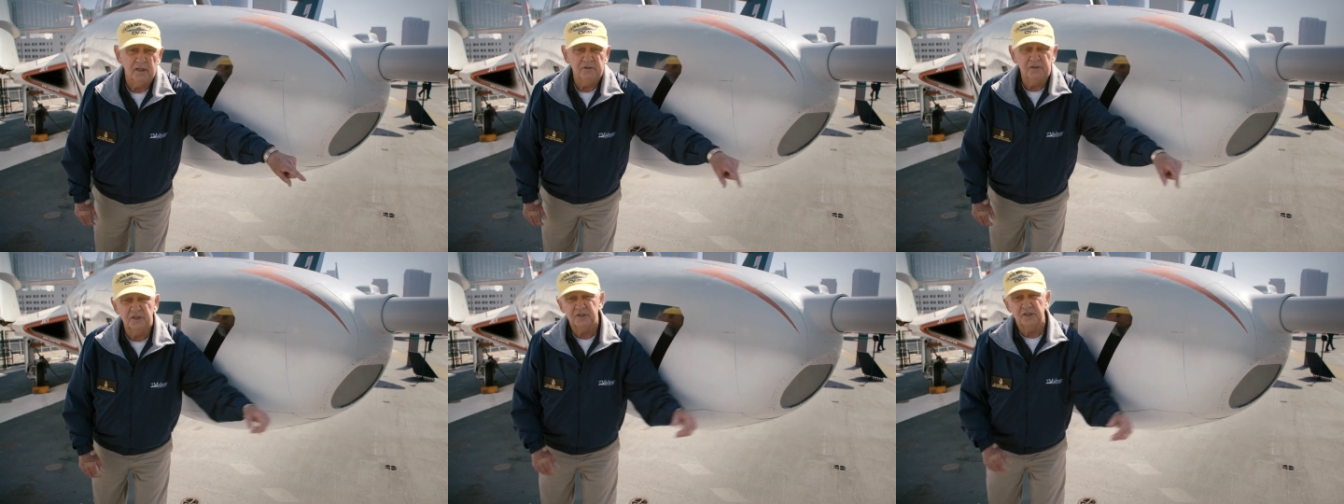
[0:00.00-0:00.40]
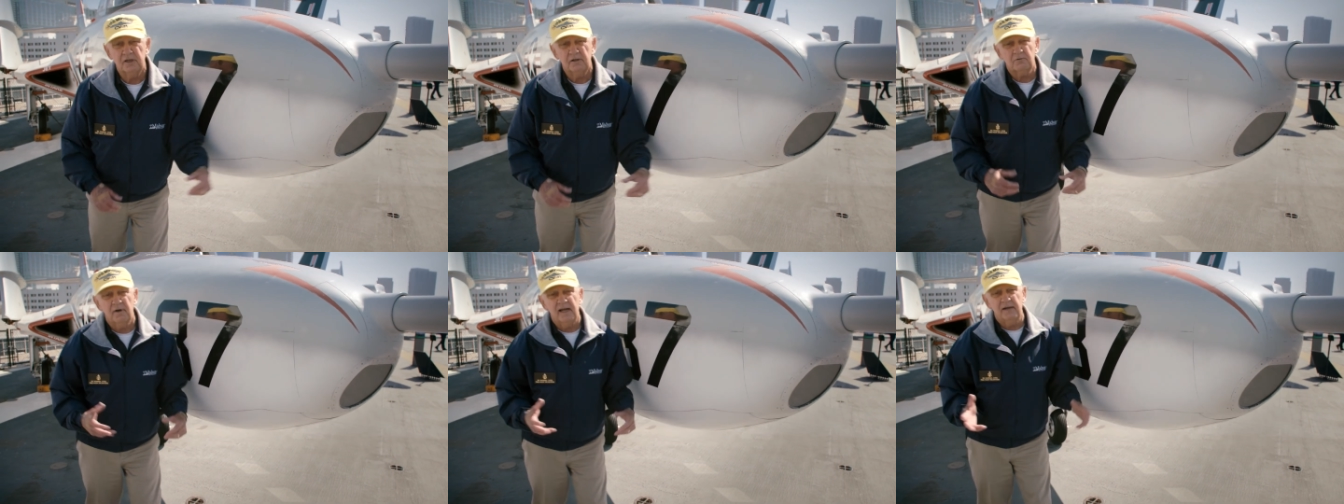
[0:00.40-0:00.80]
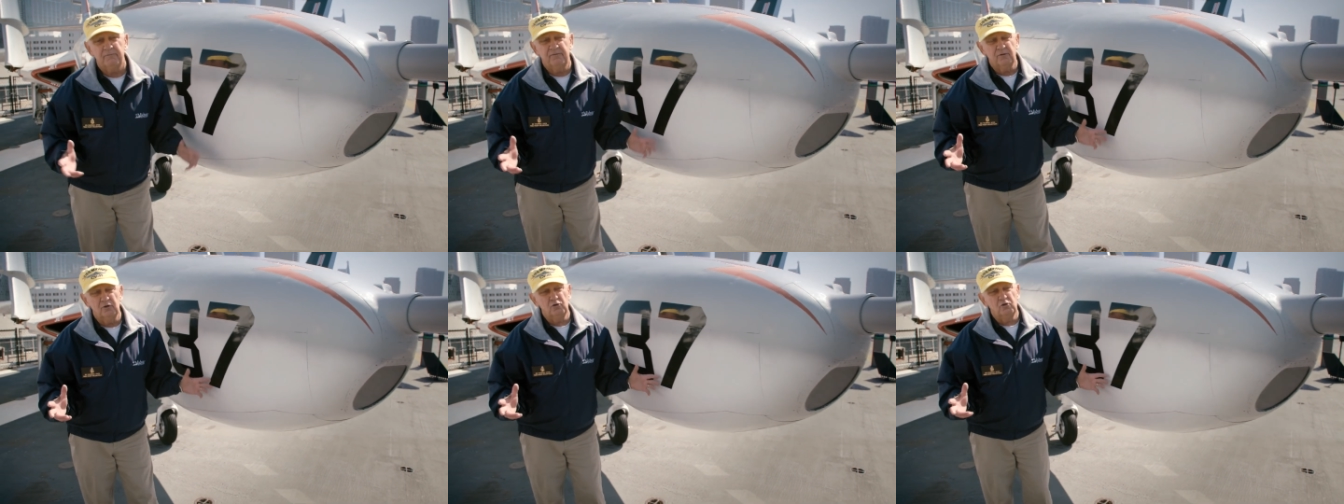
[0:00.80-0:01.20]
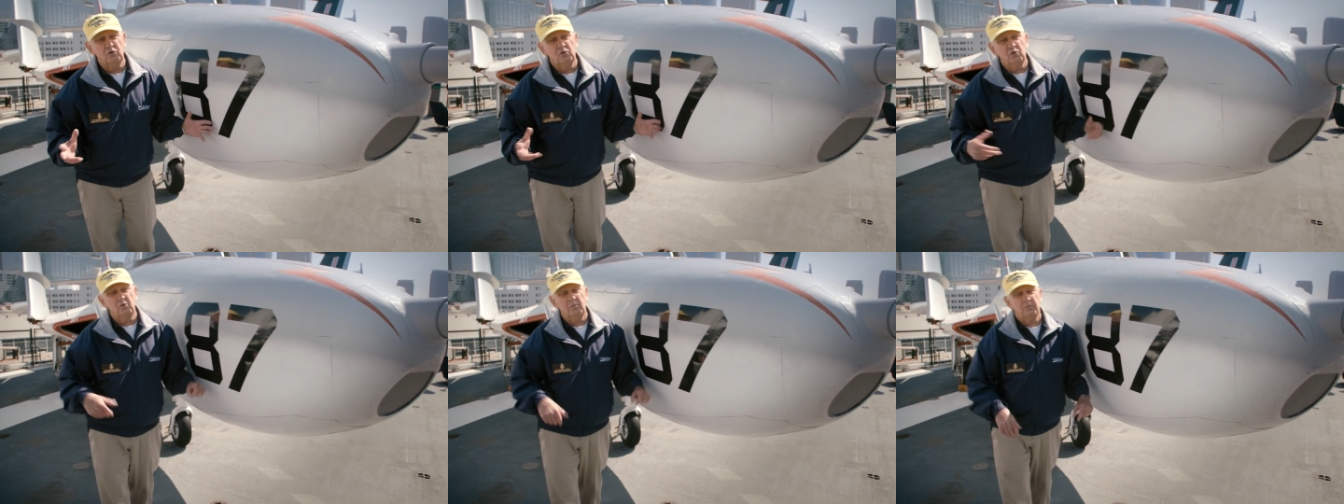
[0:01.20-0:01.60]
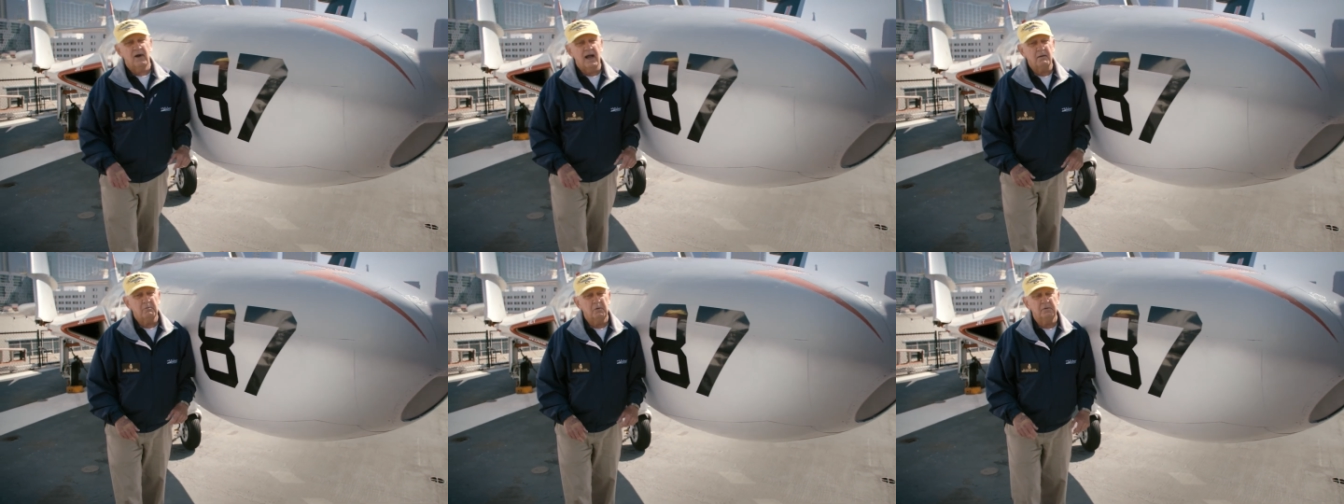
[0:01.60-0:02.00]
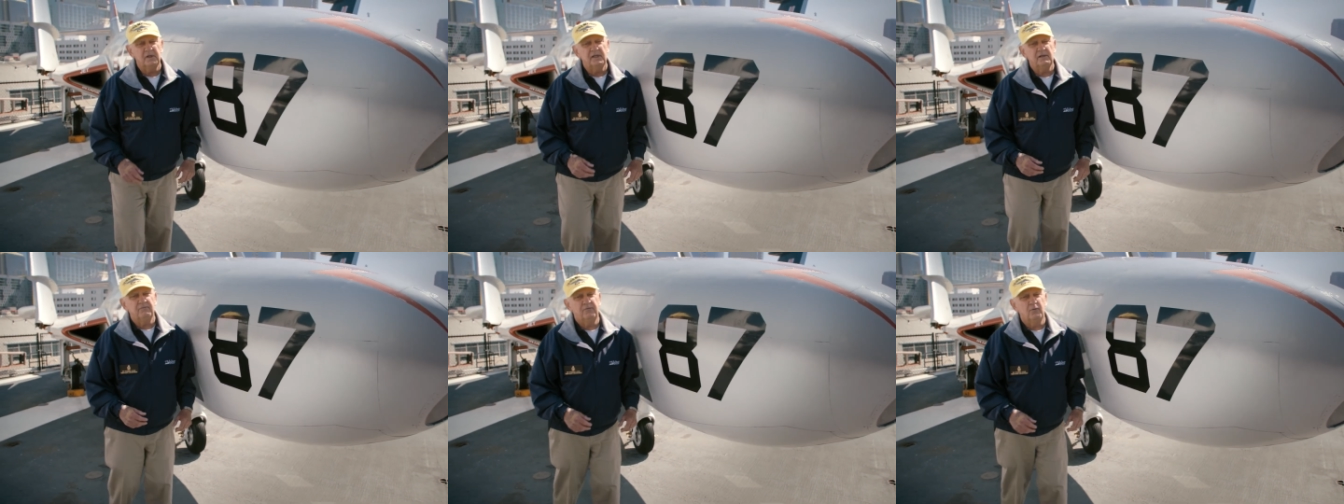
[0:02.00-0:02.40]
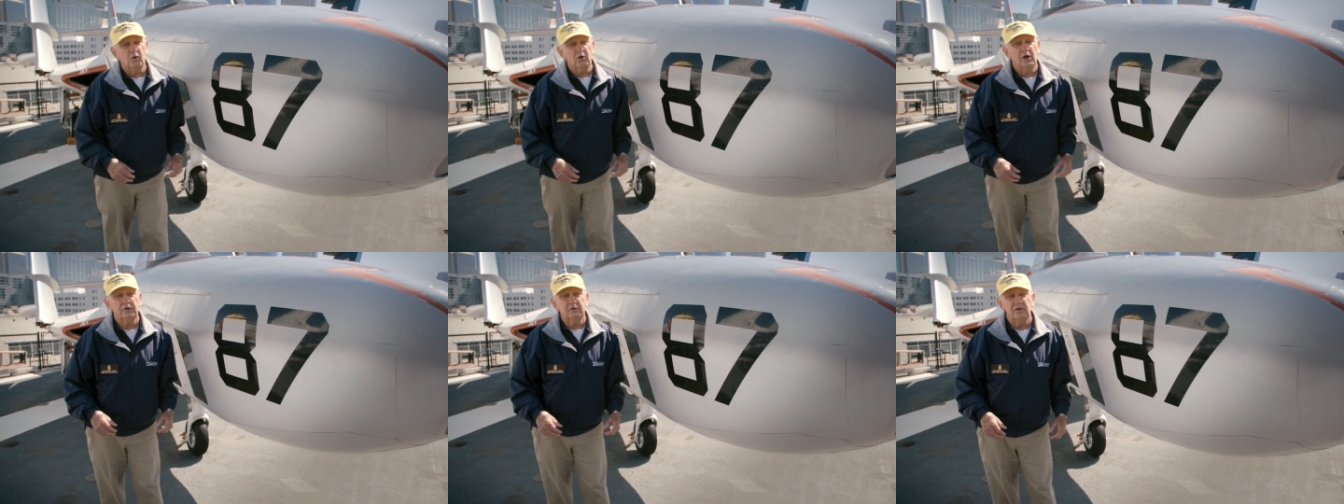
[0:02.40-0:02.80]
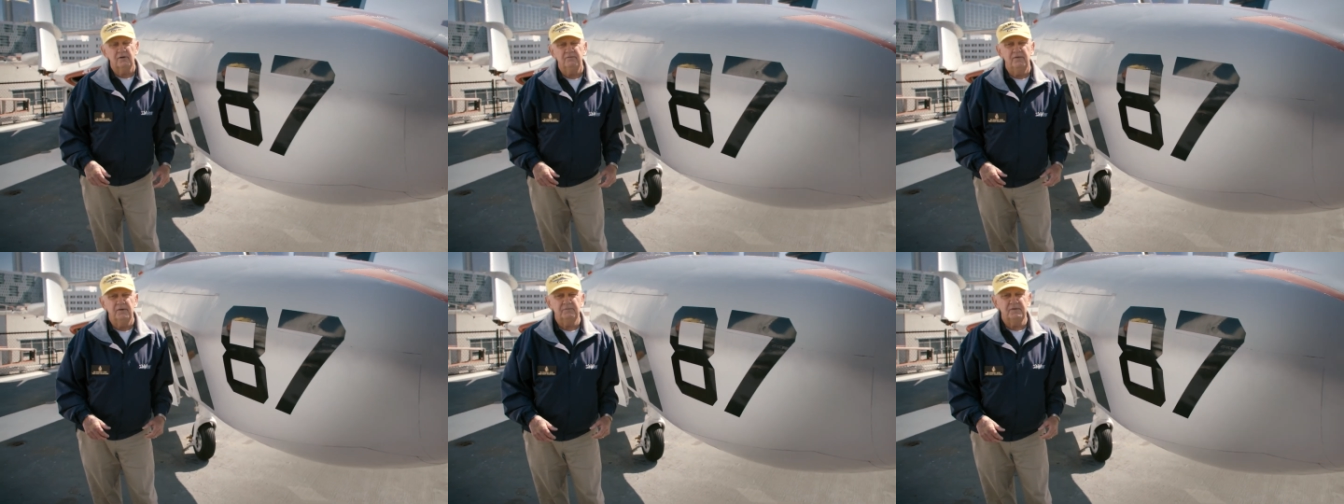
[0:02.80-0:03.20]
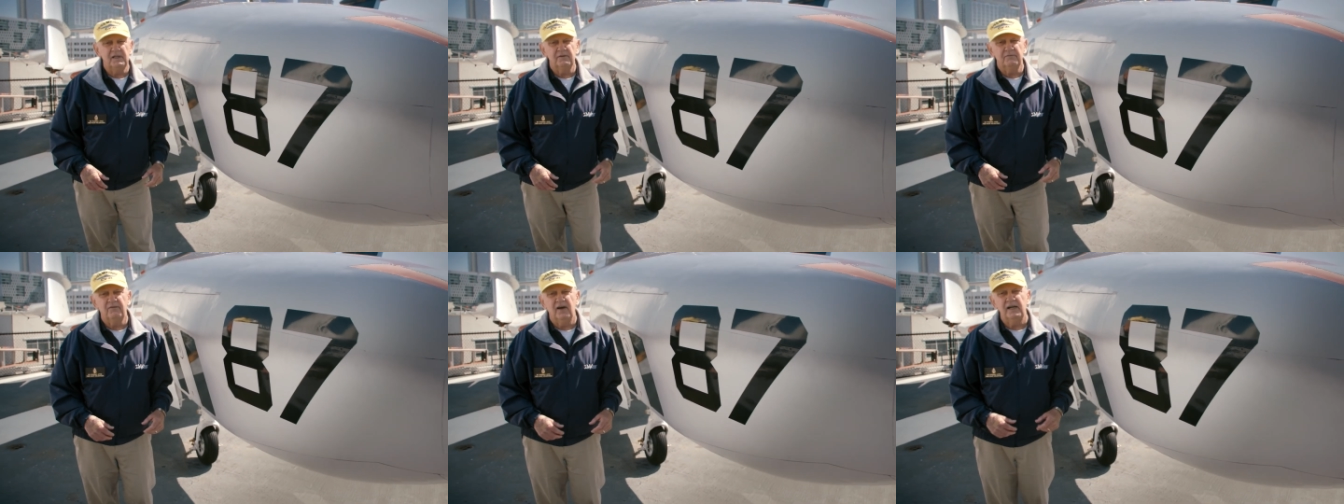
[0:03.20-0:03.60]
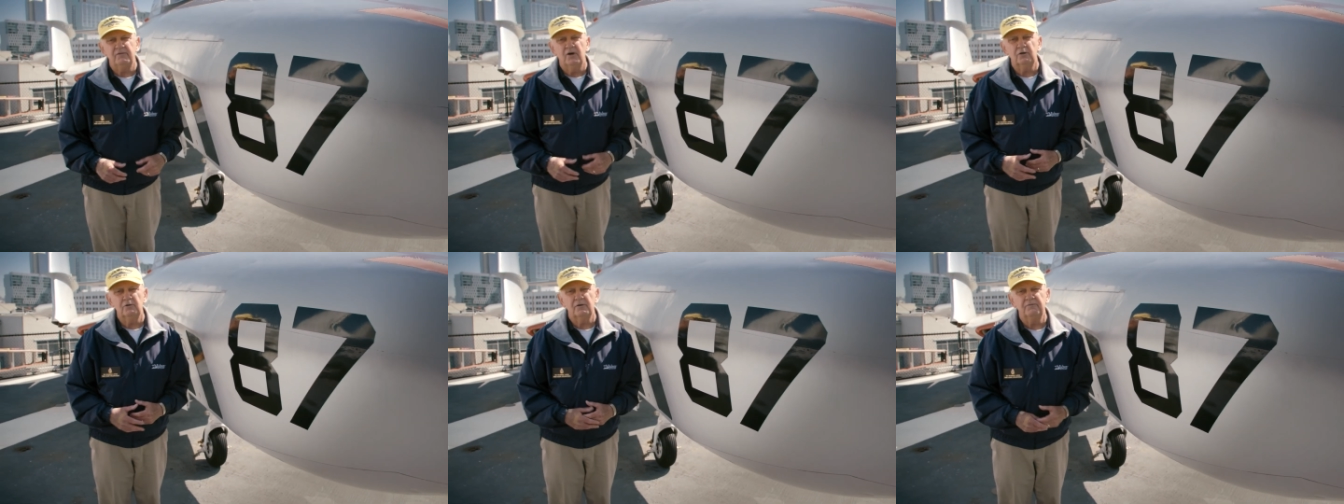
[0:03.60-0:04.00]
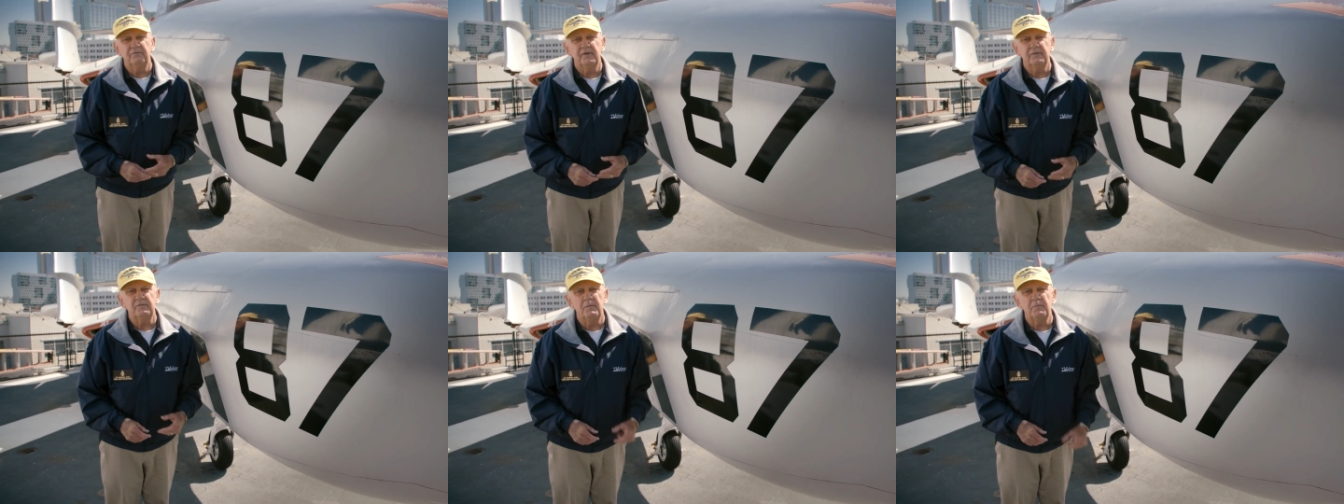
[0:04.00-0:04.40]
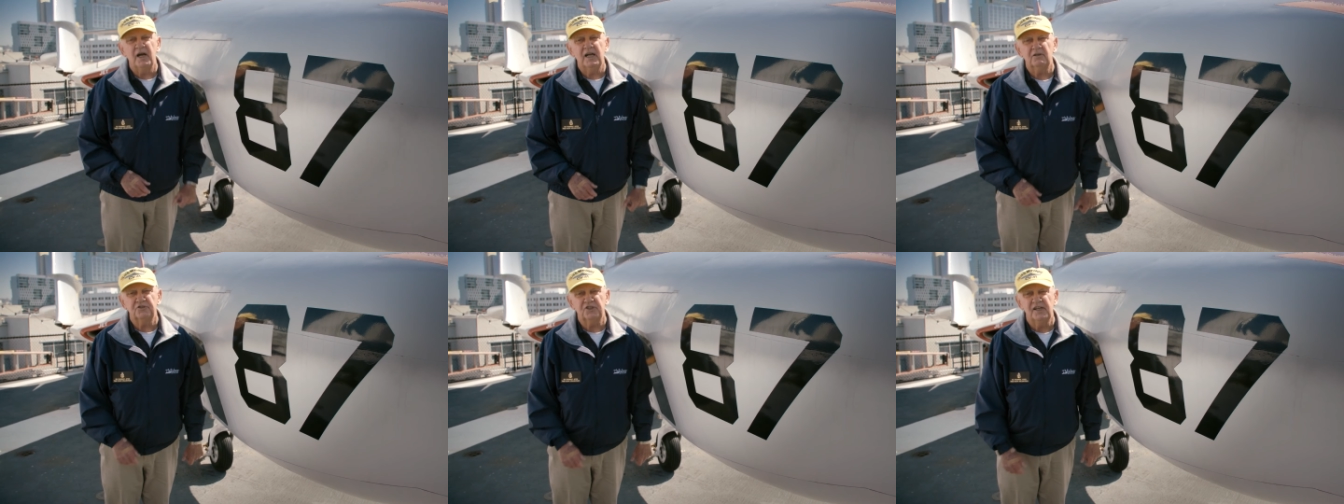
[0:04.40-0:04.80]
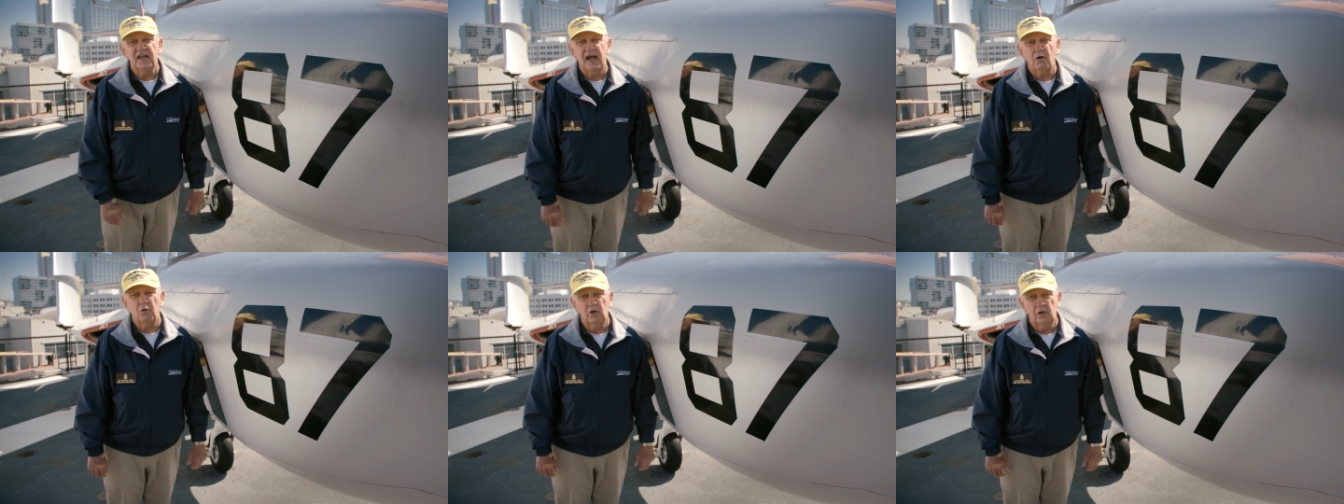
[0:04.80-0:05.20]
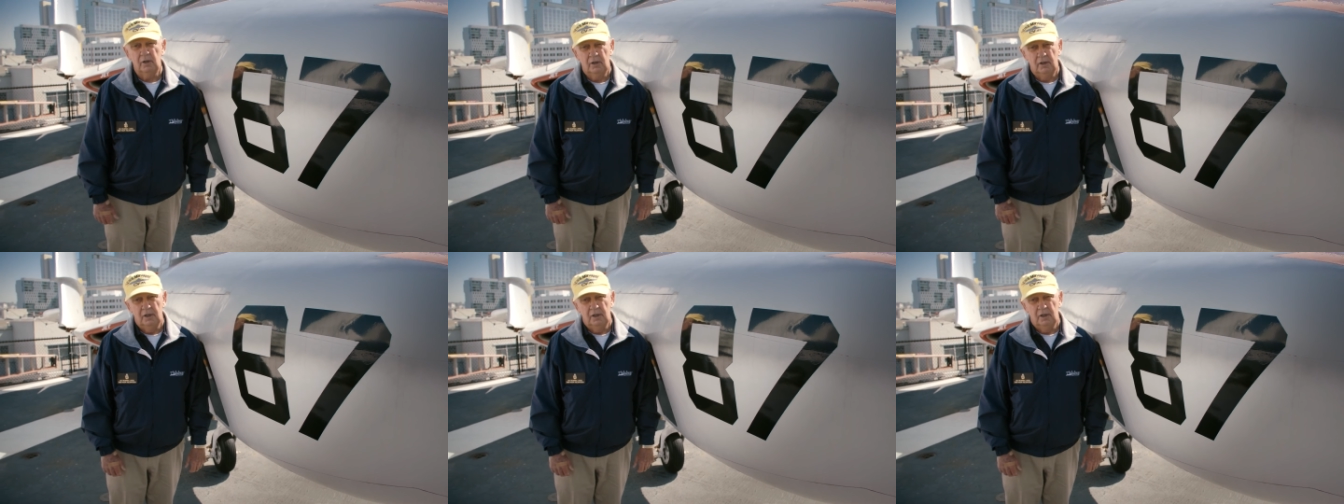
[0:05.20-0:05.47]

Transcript: This aircraft flew probably 450 to 550 miles an hour